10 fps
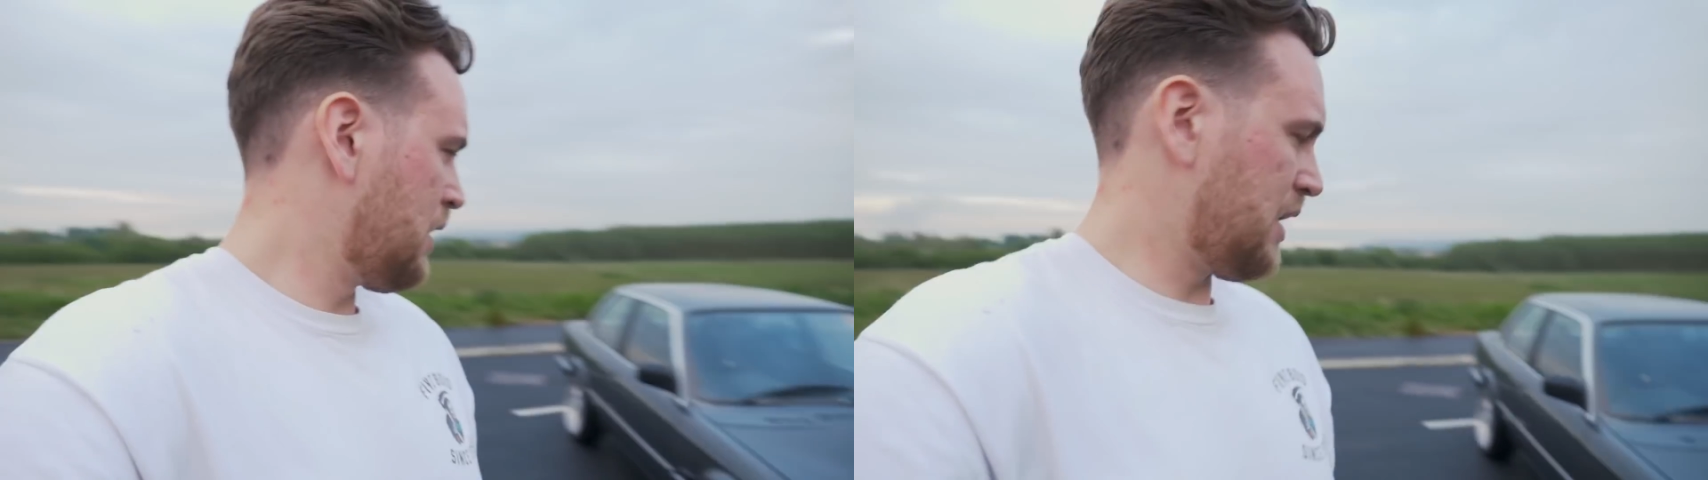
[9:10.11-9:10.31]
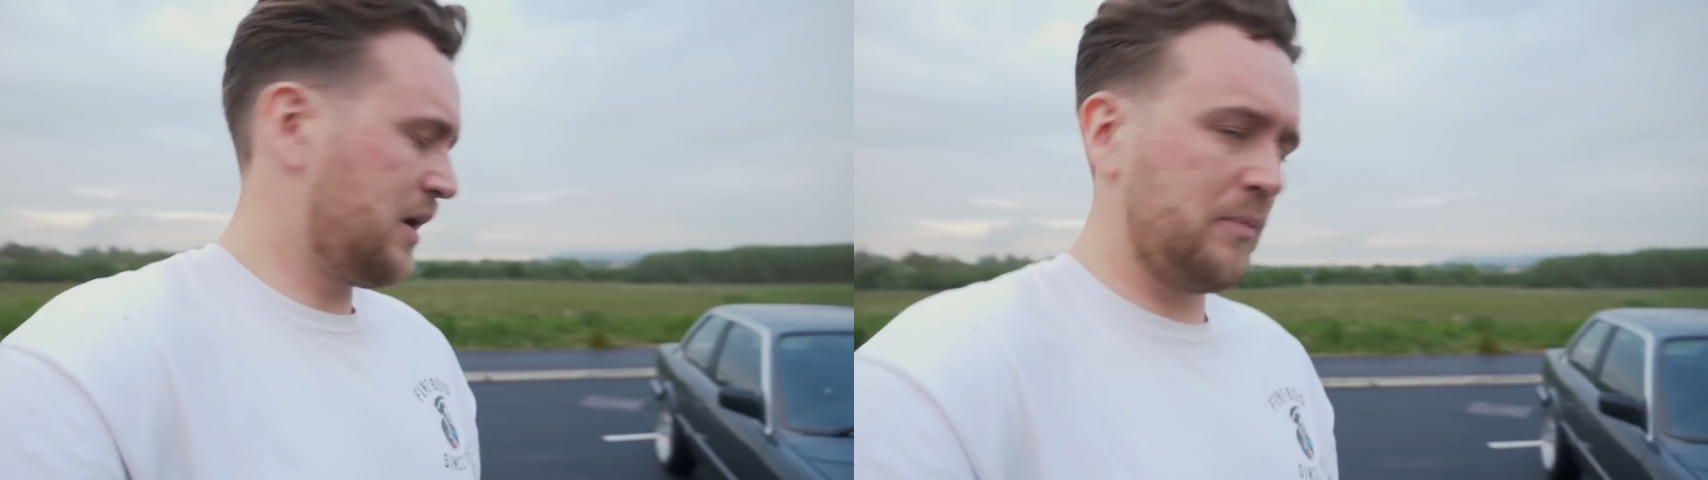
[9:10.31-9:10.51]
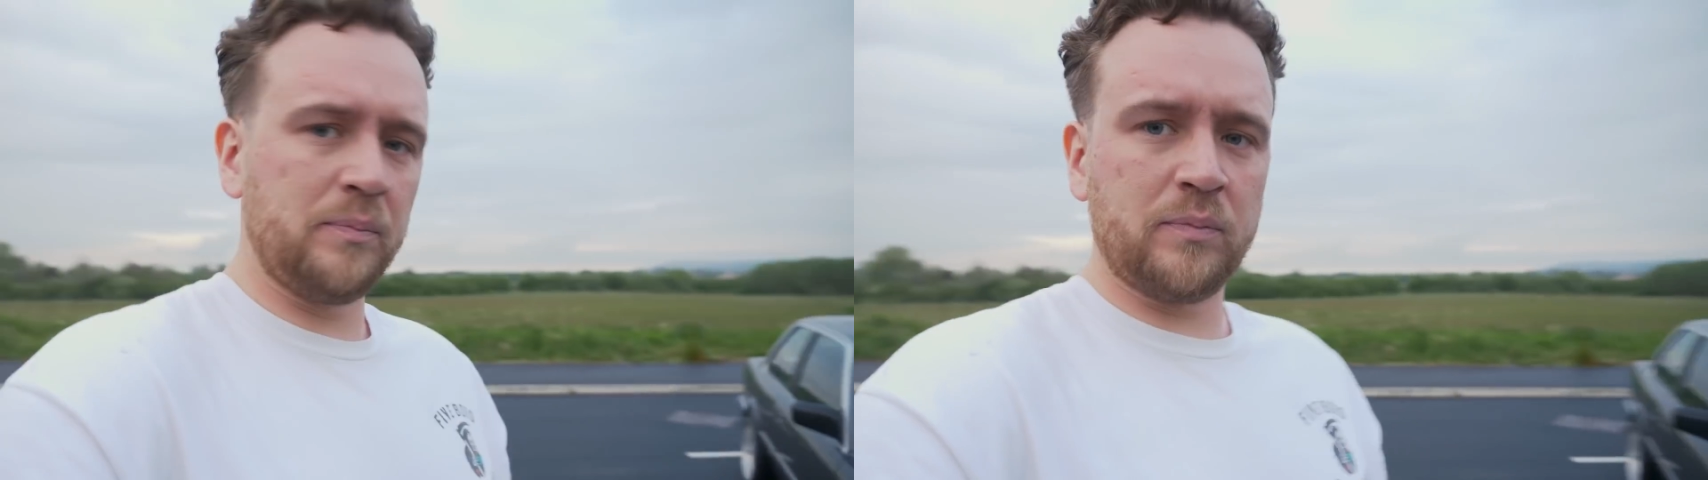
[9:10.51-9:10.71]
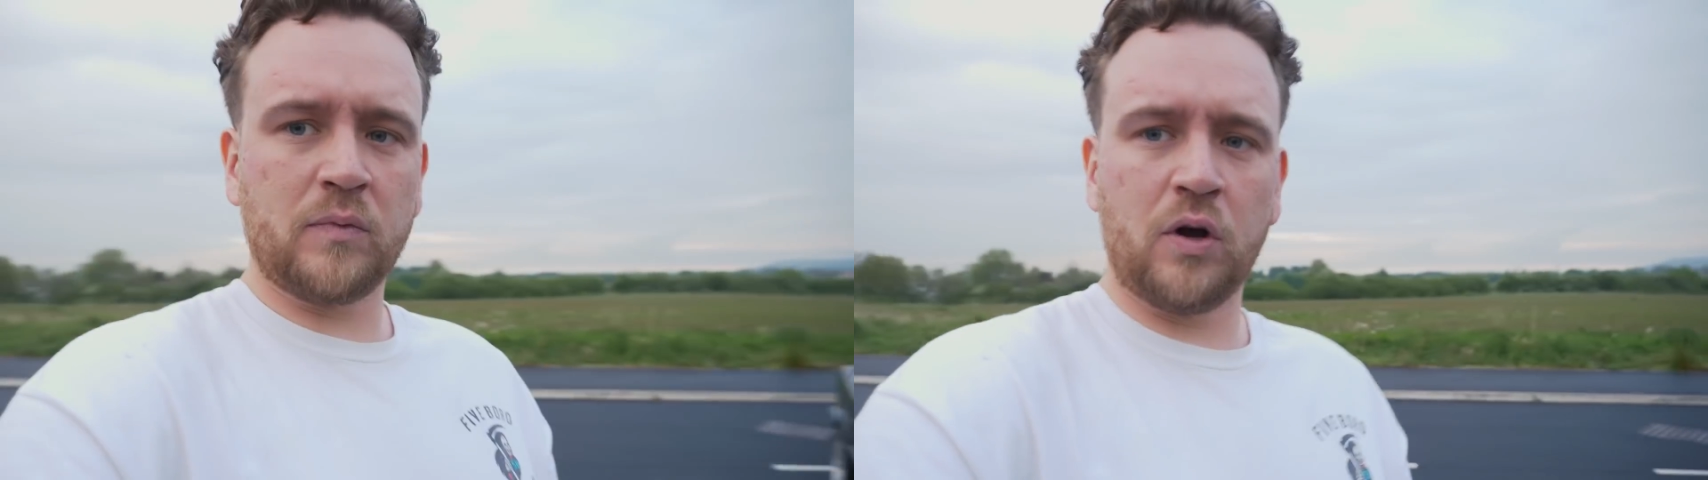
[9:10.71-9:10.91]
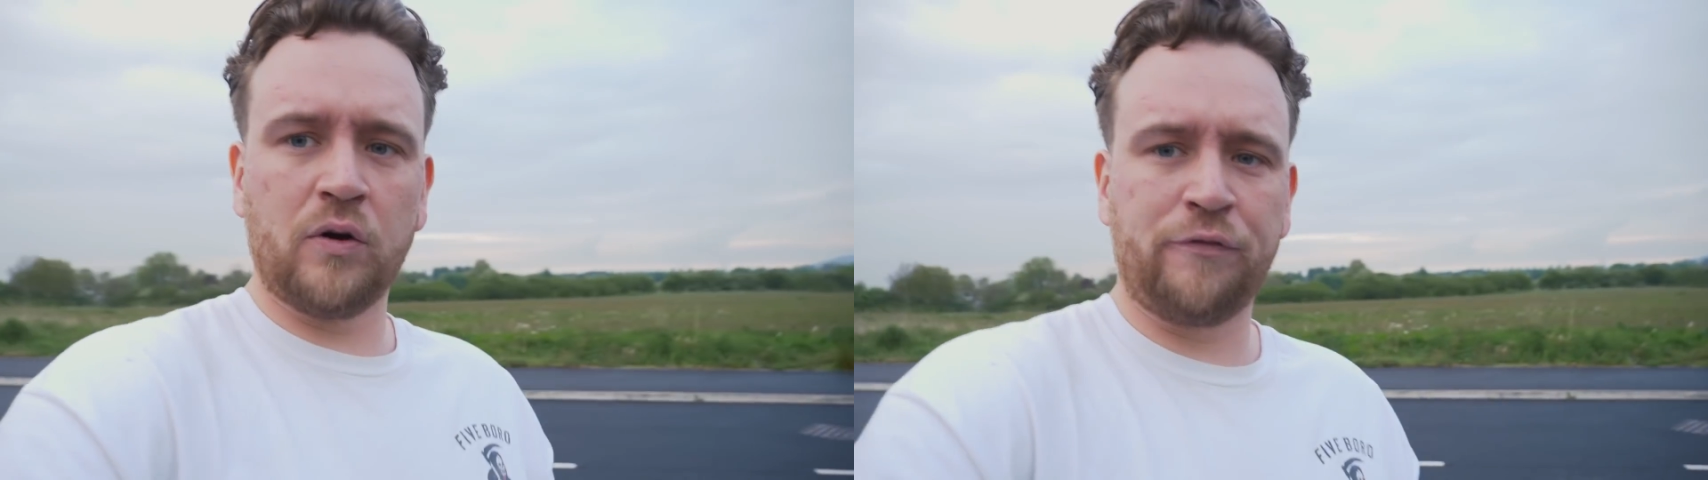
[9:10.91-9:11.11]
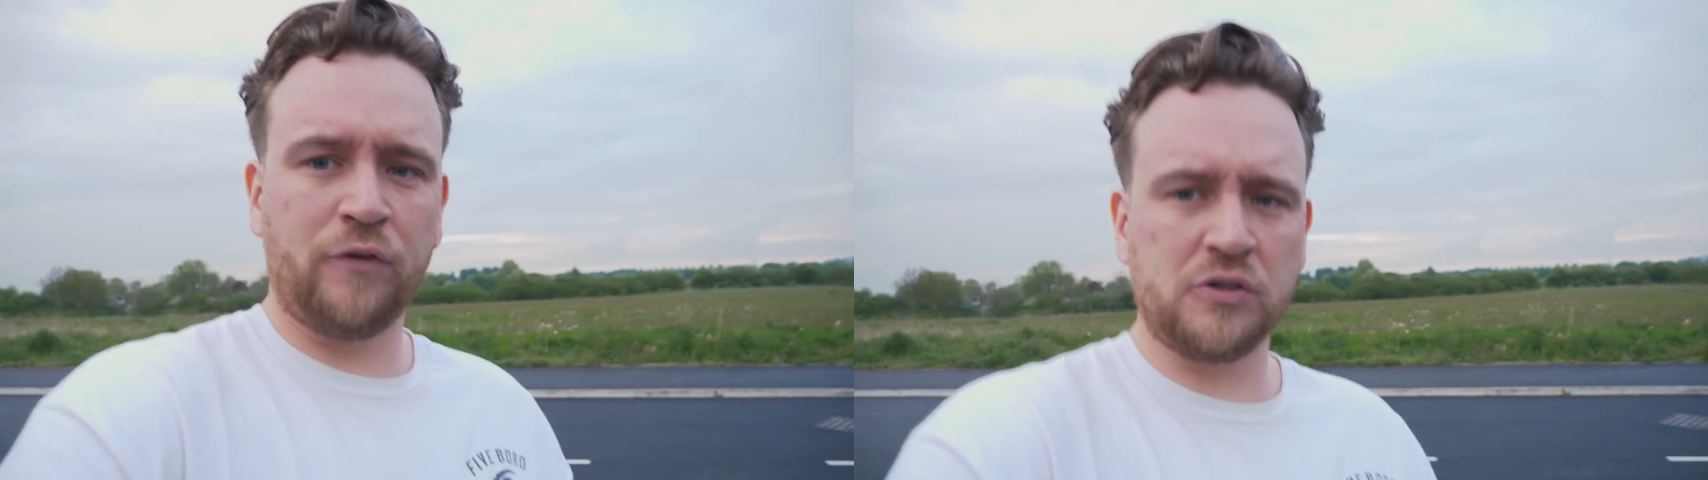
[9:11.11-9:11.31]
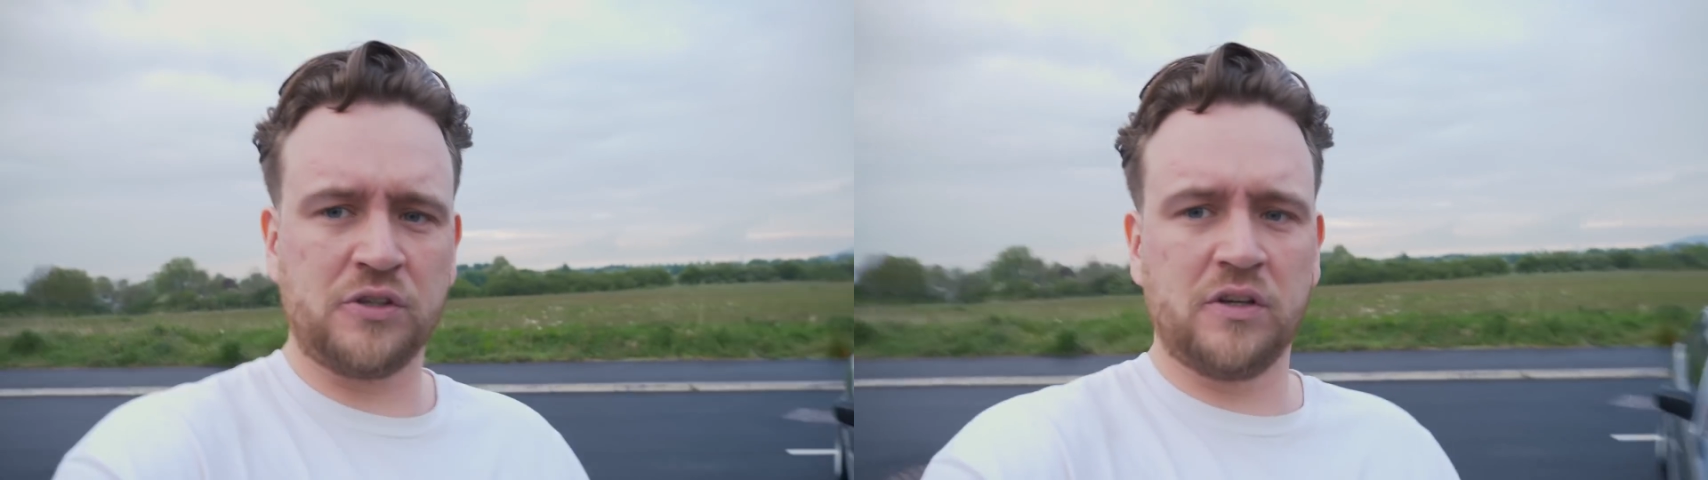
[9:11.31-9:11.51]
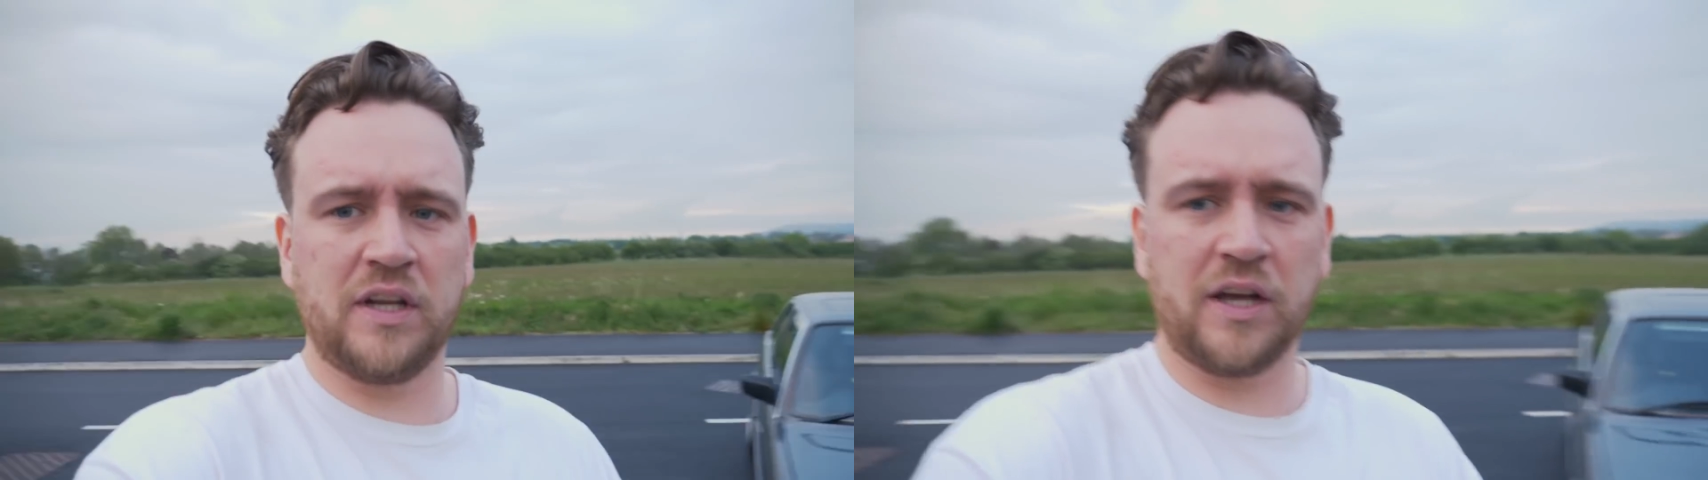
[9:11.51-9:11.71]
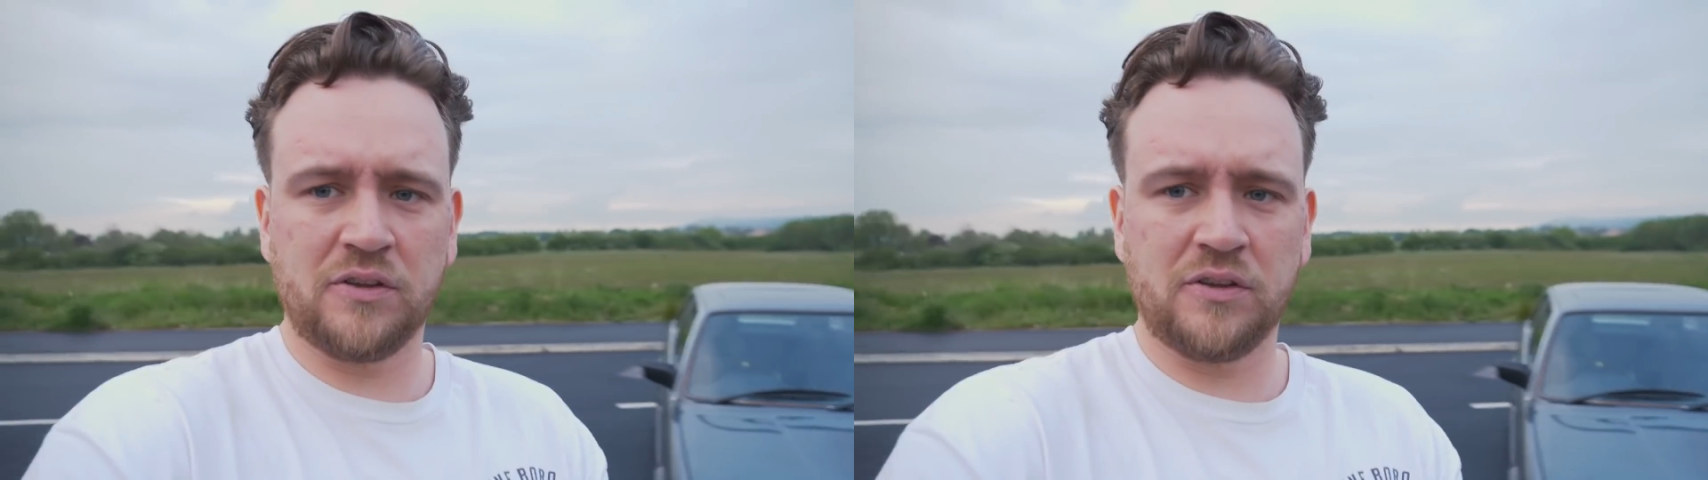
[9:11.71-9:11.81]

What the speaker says: Unfortunately,